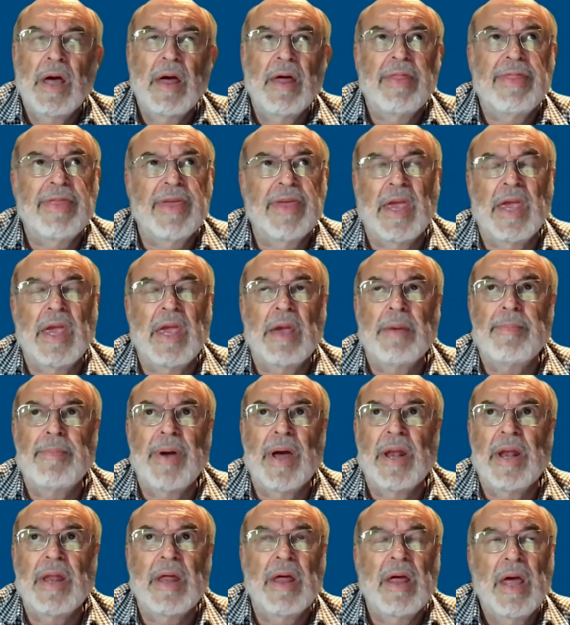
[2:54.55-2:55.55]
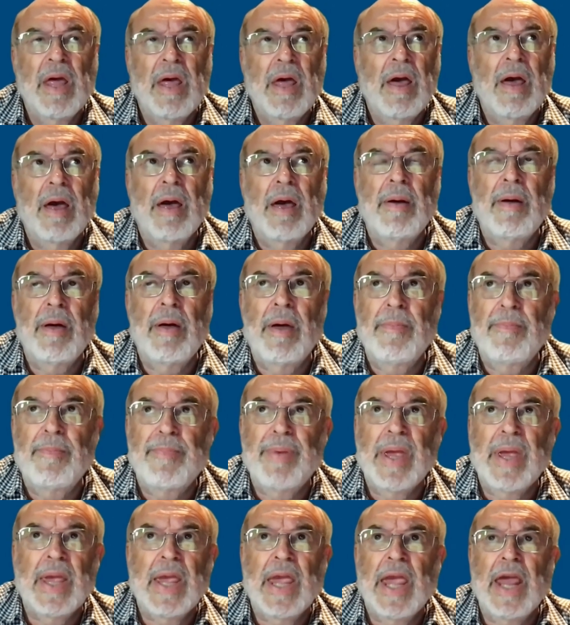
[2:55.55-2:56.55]
thinking about it
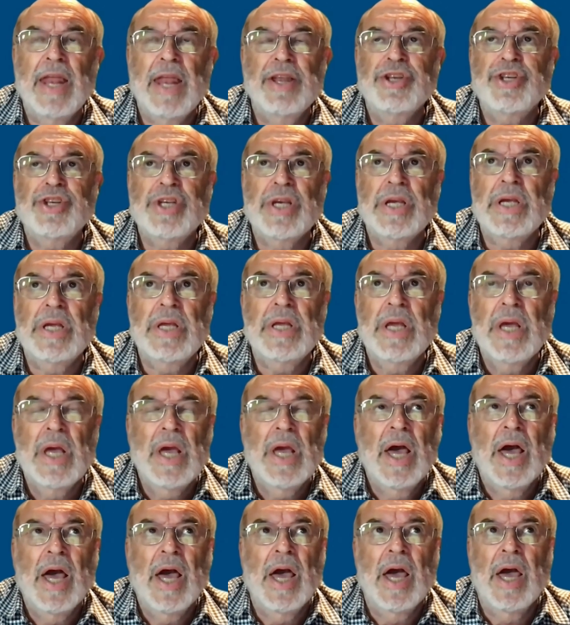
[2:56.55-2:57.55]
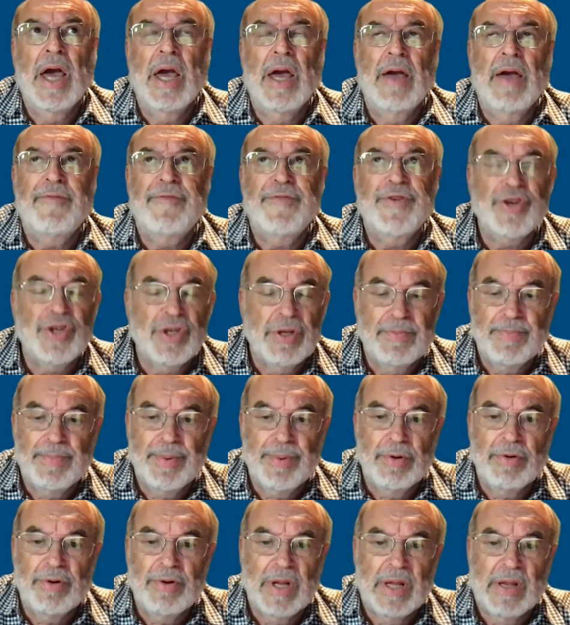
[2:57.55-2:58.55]
being energy efficient
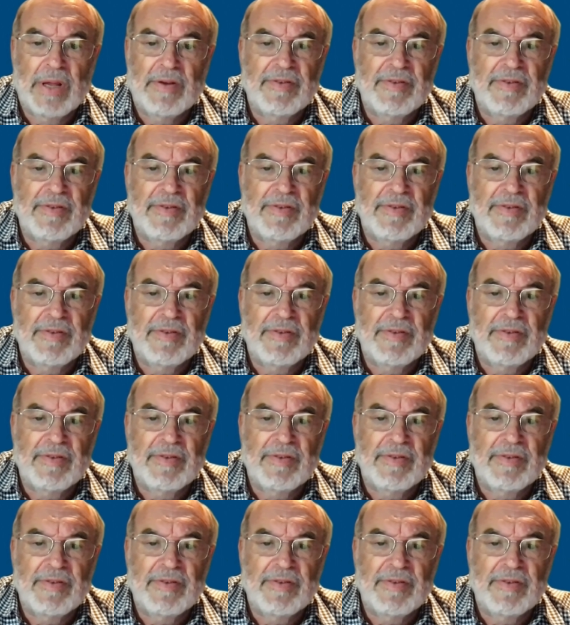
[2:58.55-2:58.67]
buildings.